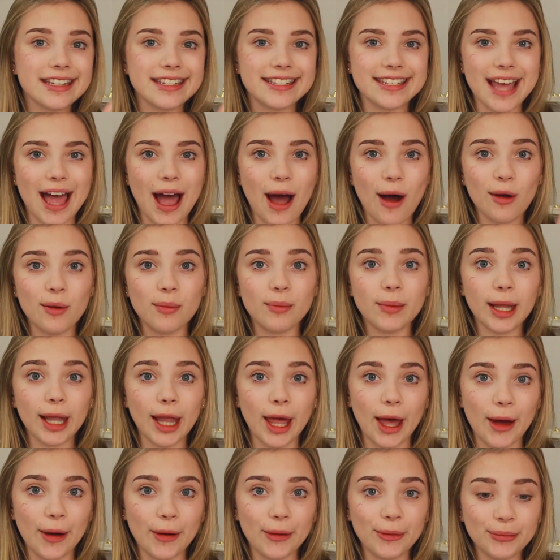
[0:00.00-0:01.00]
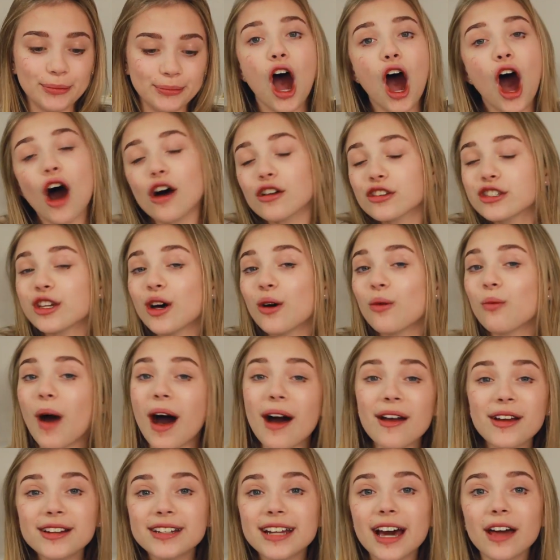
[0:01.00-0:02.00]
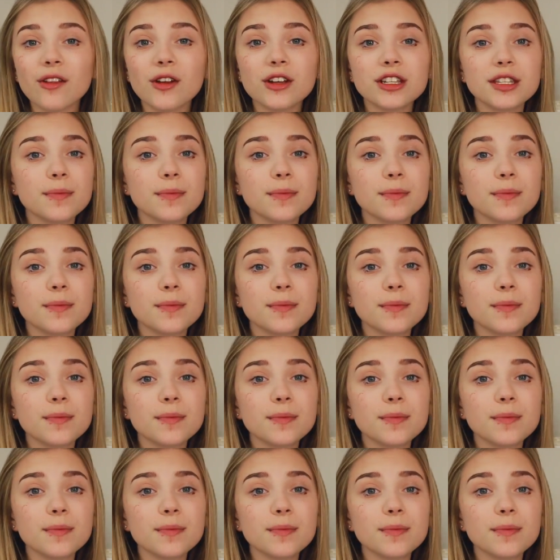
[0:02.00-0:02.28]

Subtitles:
down below. Also, while you're down there